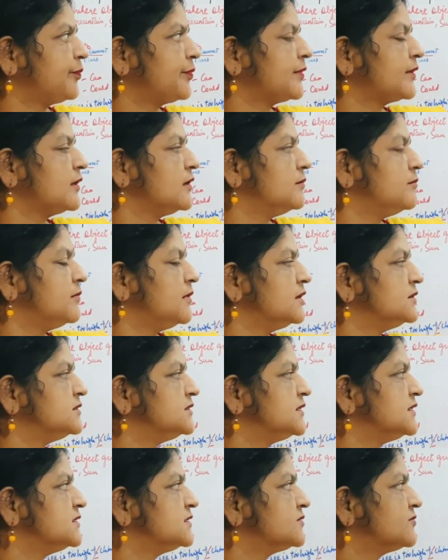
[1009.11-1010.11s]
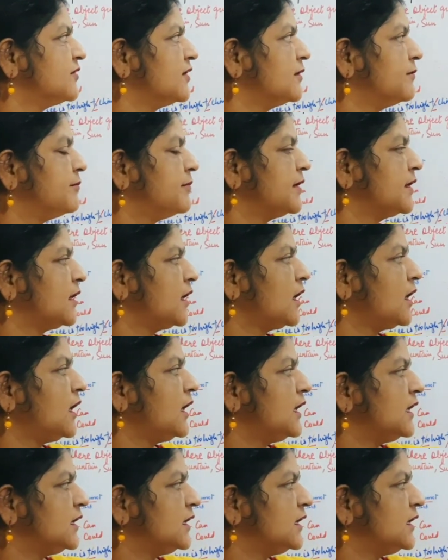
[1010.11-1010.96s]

So the sentence will be,